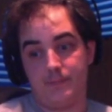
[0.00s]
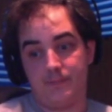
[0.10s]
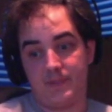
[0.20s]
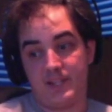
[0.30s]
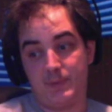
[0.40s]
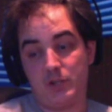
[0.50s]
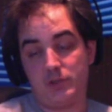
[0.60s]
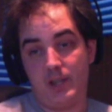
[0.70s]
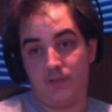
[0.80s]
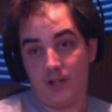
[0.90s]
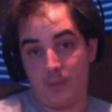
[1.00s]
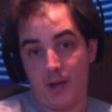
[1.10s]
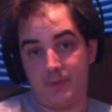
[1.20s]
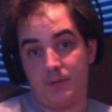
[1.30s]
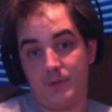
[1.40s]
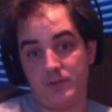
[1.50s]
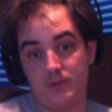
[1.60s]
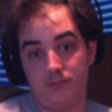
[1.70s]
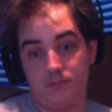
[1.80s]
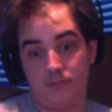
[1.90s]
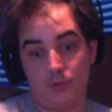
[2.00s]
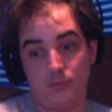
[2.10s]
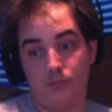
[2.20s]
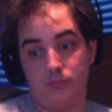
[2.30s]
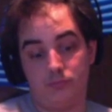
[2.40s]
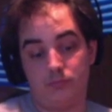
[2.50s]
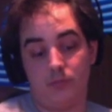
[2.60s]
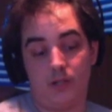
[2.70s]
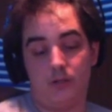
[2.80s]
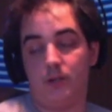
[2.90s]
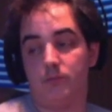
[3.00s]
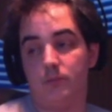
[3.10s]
Especially if they're a popular person. So, I don't know.